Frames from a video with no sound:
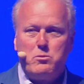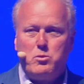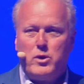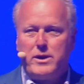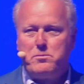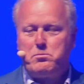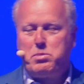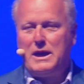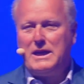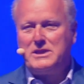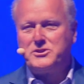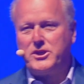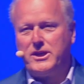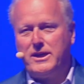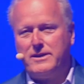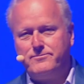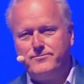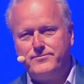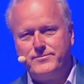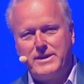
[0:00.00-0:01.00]
what a
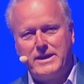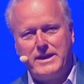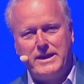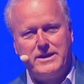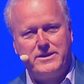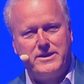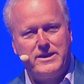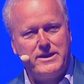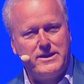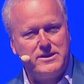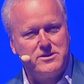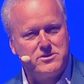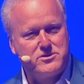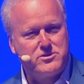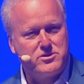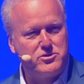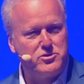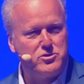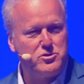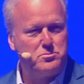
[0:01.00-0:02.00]
pleasure it is
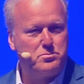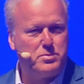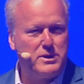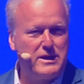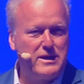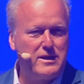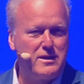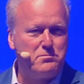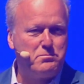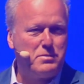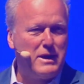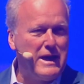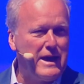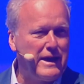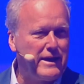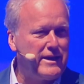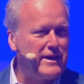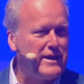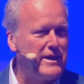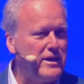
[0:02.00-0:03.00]
to be
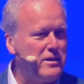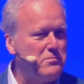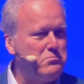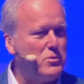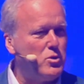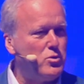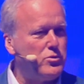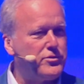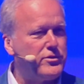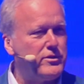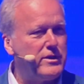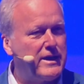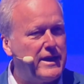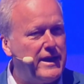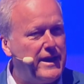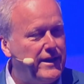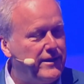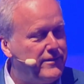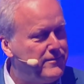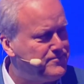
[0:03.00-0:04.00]
back in Malta
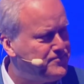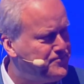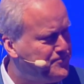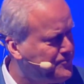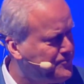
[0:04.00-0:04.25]
again.